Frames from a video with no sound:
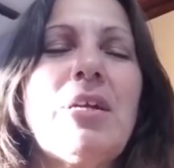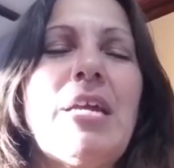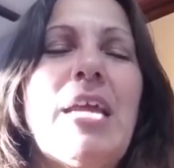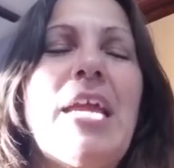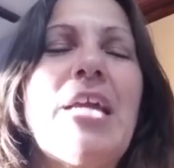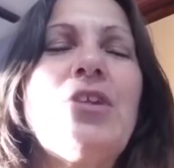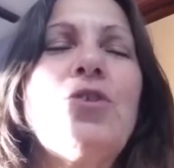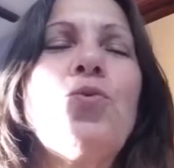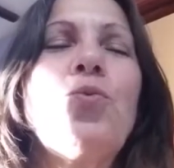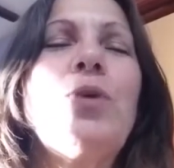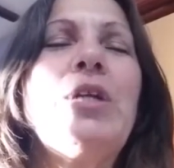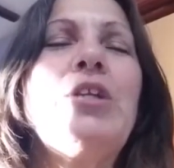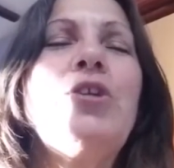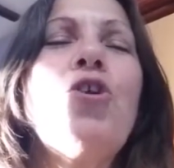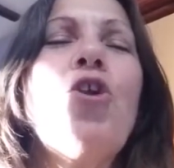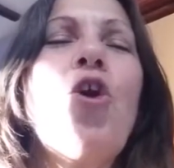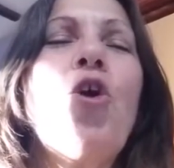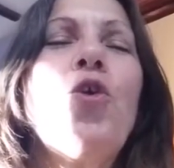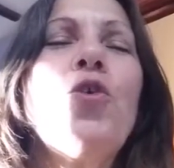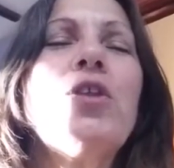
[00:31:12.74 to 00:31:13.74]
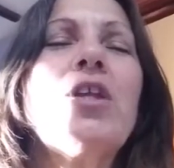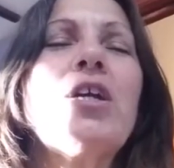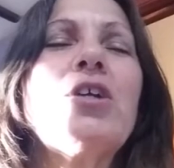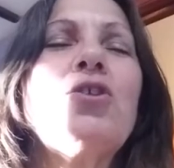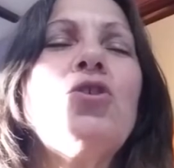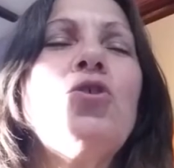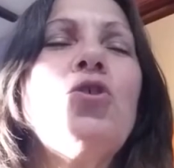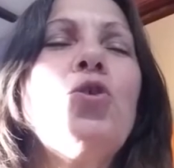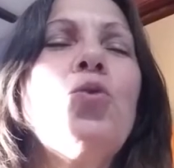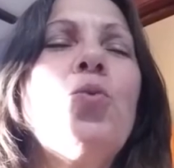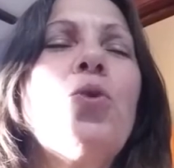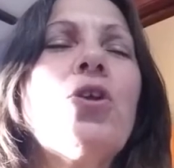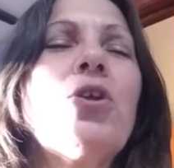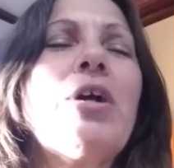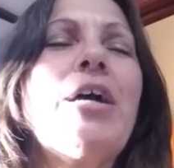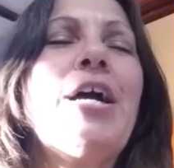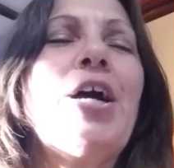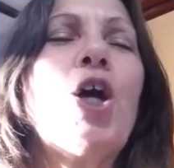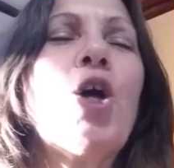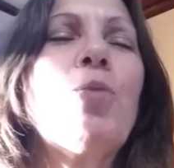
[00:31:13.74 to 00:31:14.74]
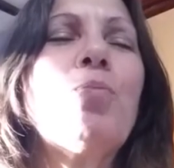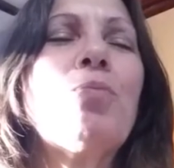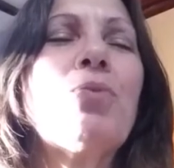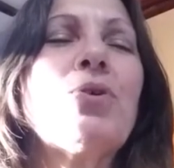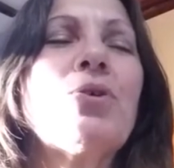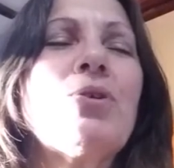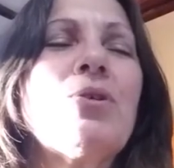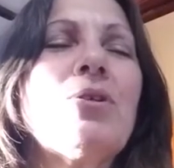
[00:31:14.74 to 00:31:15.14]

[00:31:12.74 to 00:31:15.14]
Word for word: And we know that you will help